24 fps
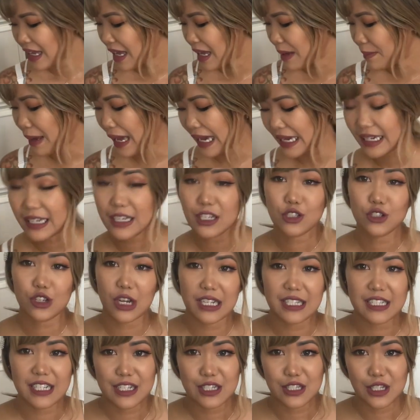Packing
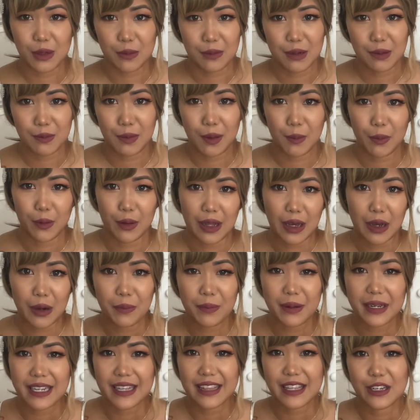stresses so many people out,
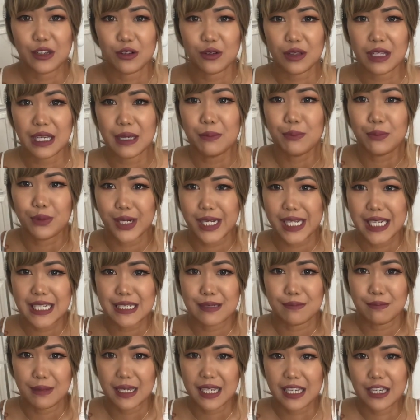but it literally brings
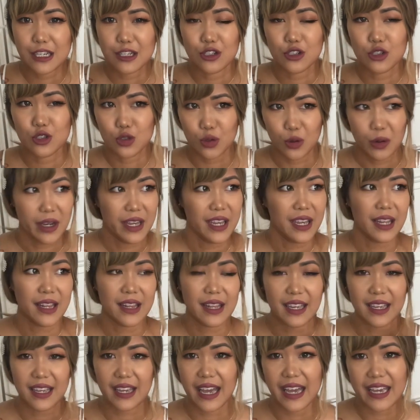me joy.
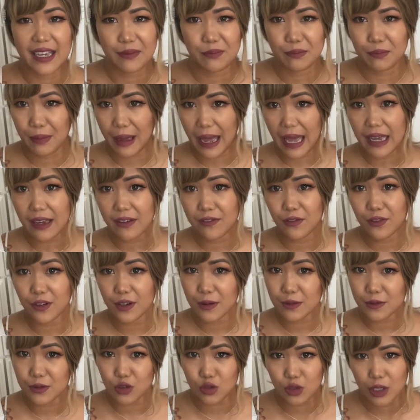Like, I pack
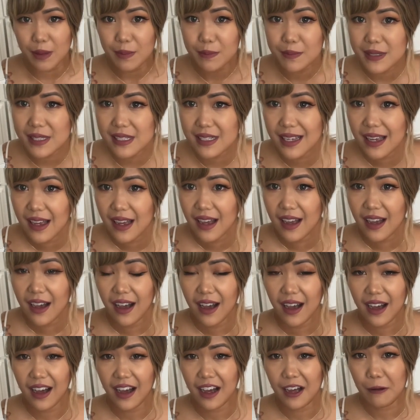for trips
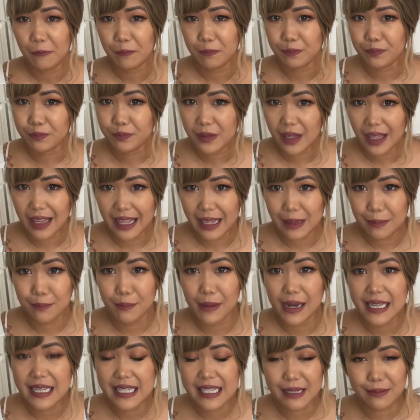like
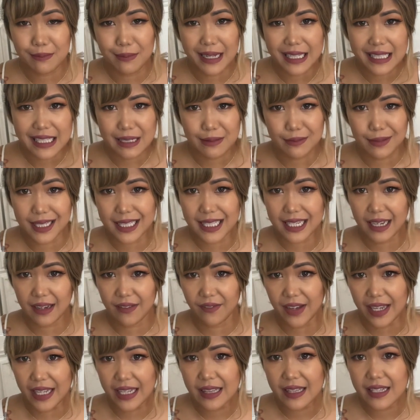months and months and months in
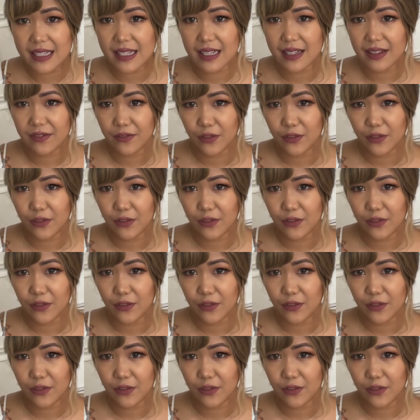advance.